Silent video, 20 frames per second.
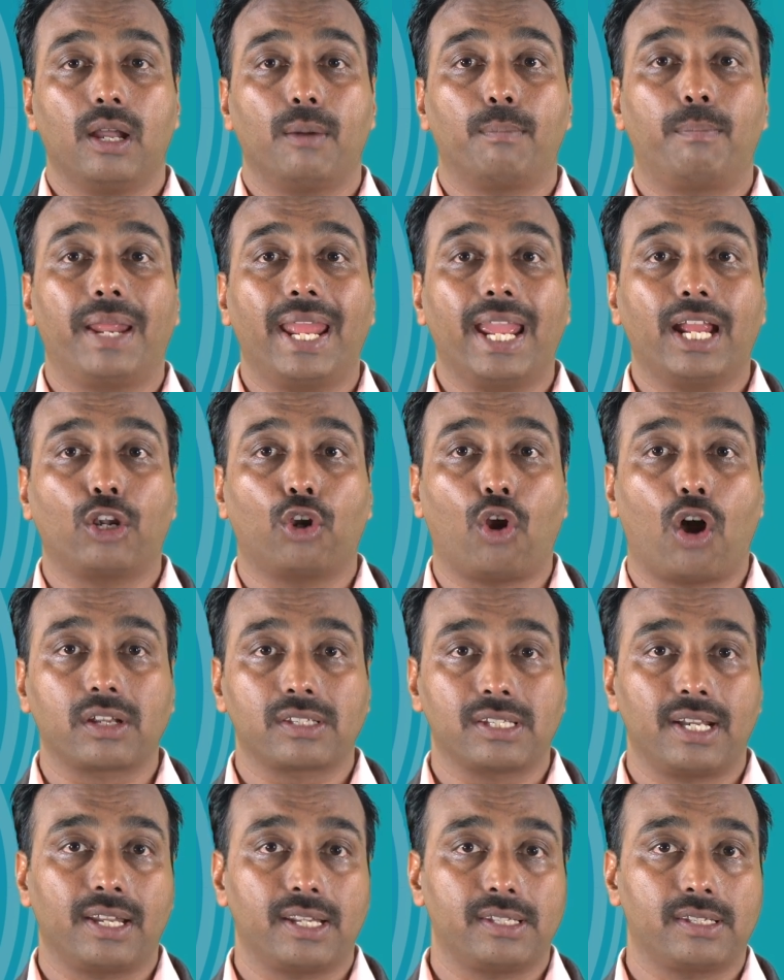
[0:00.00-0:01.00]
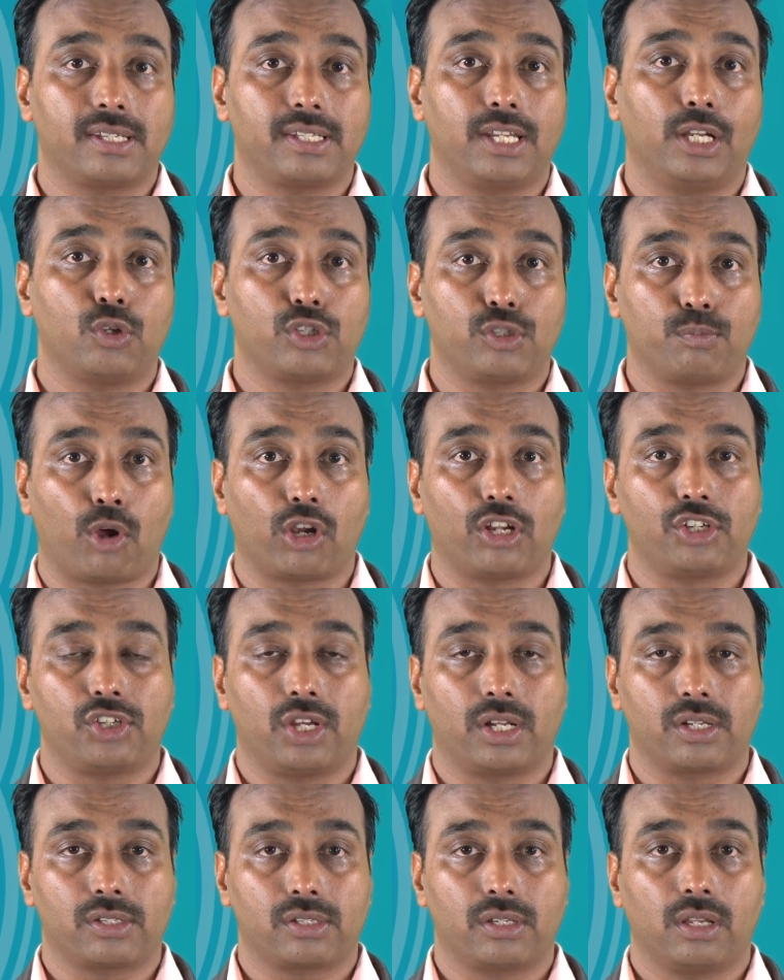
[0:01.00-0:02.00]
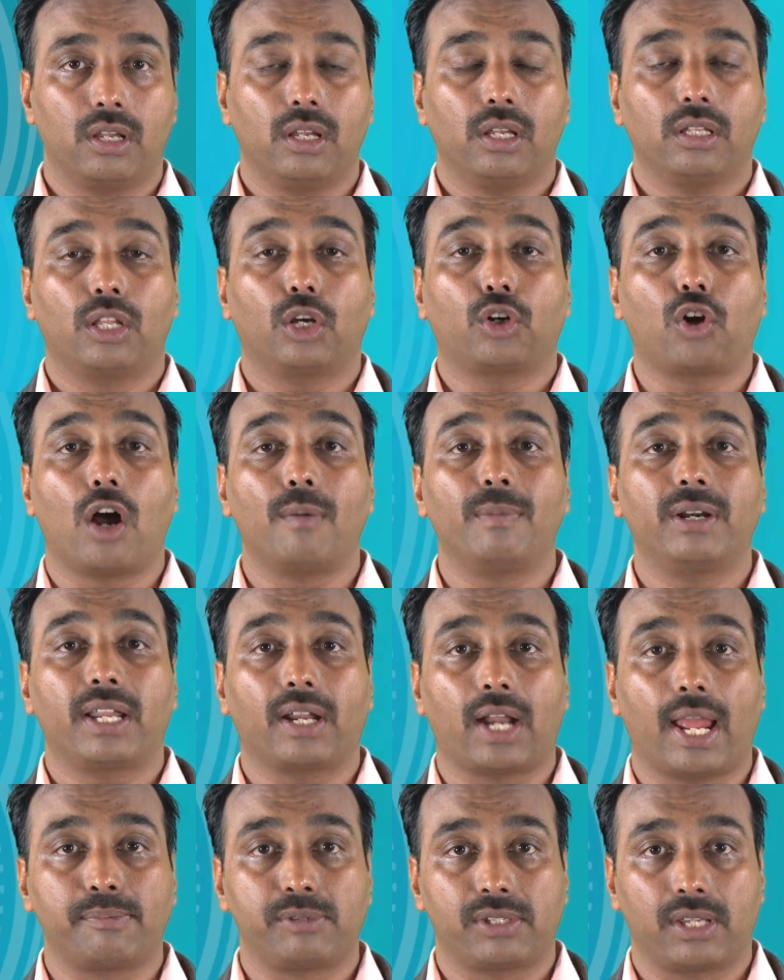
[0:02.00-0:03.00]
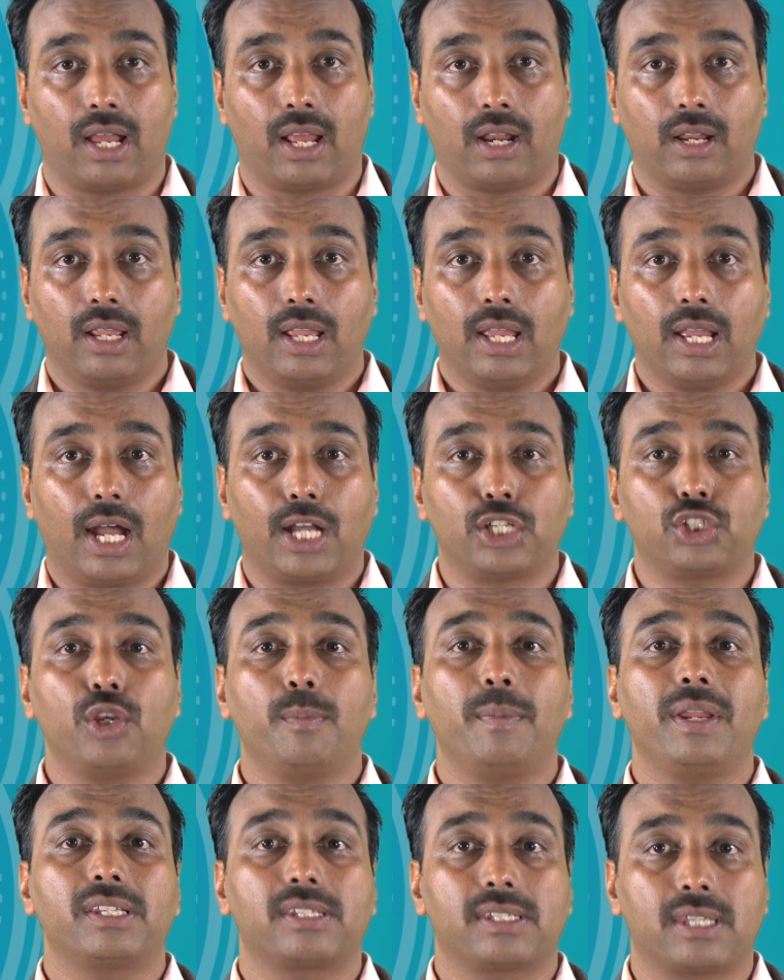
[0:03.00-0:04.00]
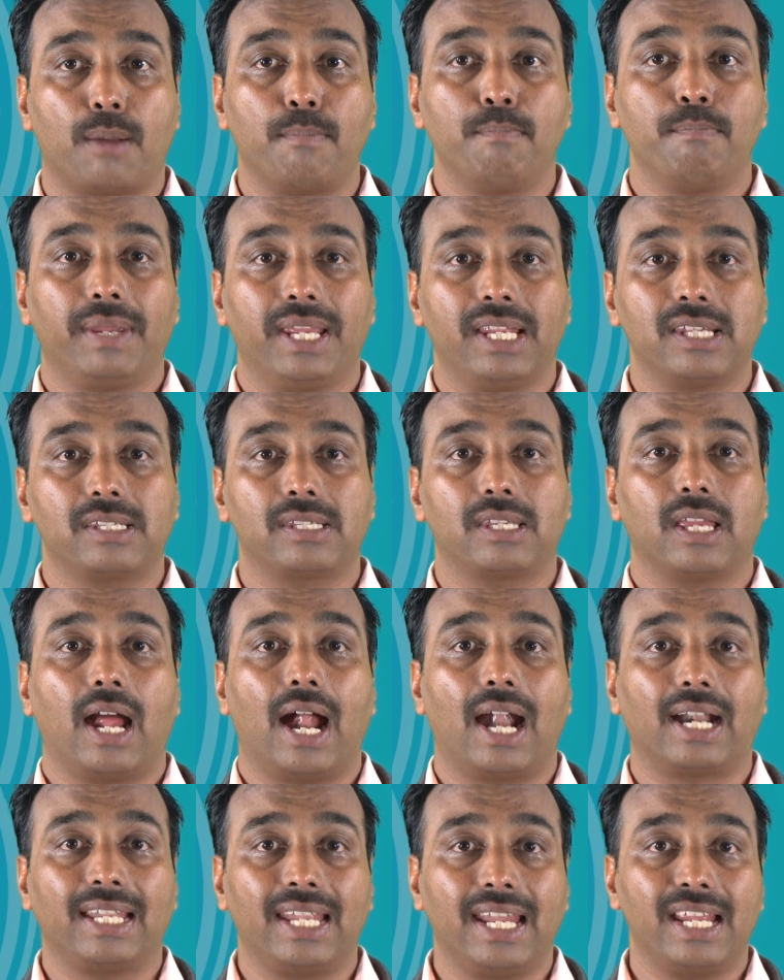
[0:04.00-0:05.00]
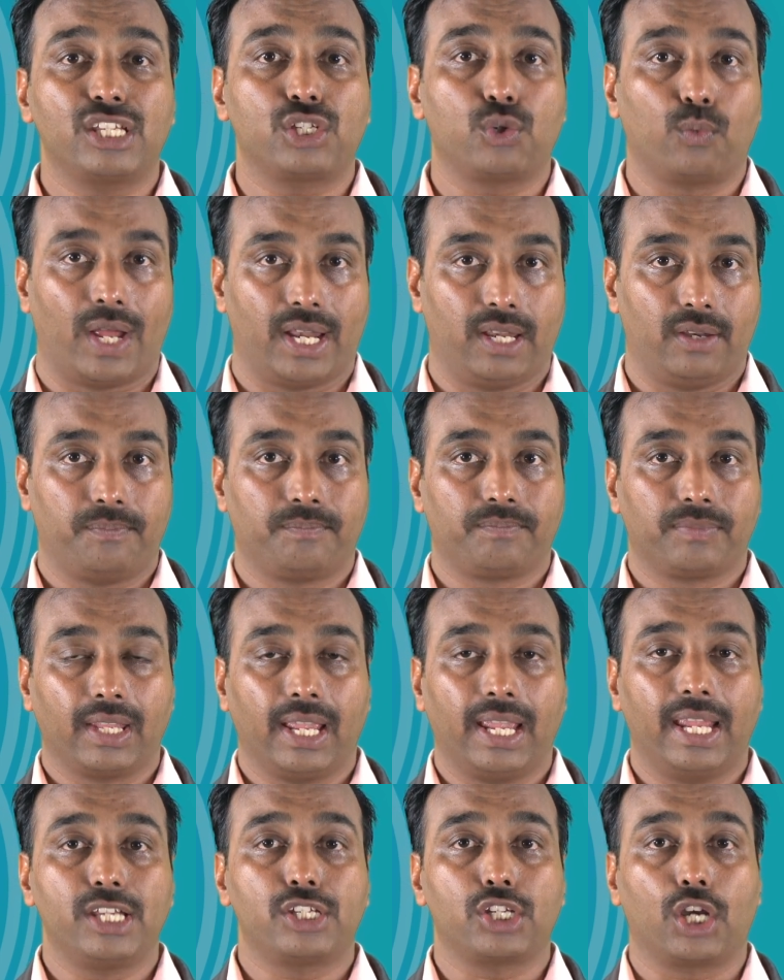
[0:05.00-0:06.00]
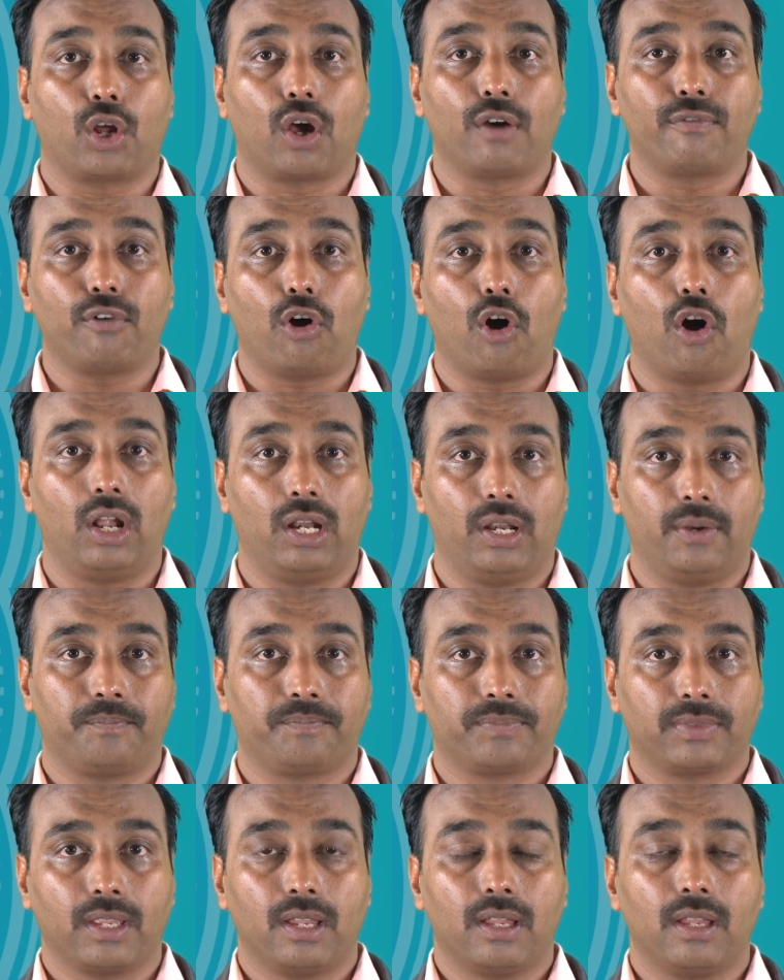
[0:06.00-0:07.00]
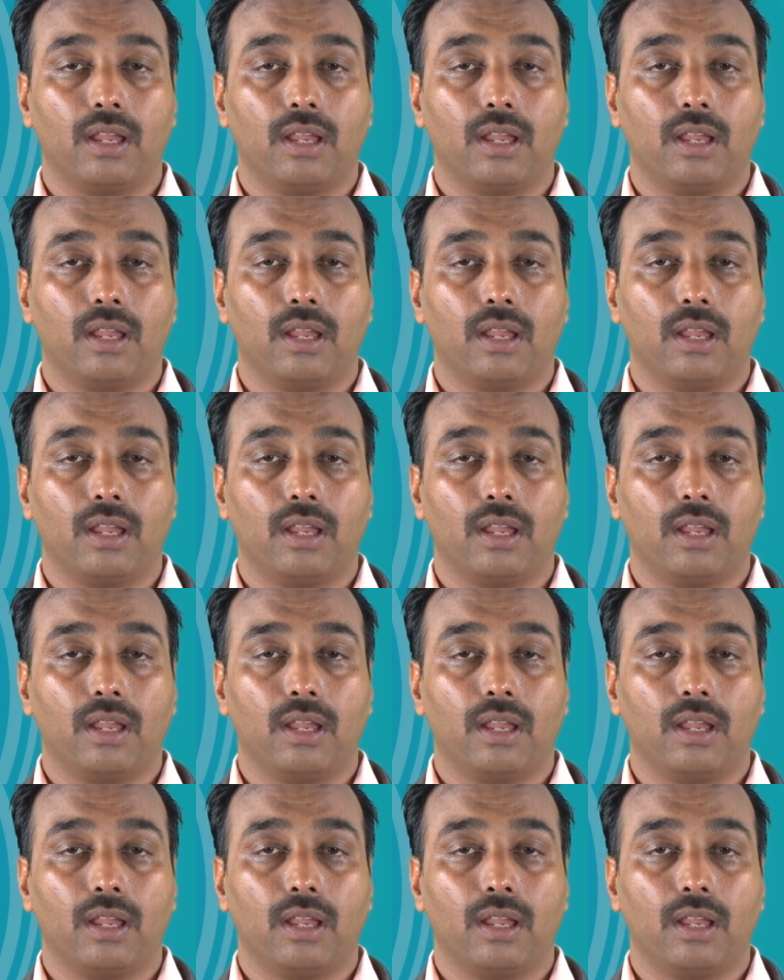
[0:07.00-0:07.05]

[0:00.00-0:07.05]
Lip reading: Break long sentences into smaller chunks. The common traps are assuming some means at least one instead of all.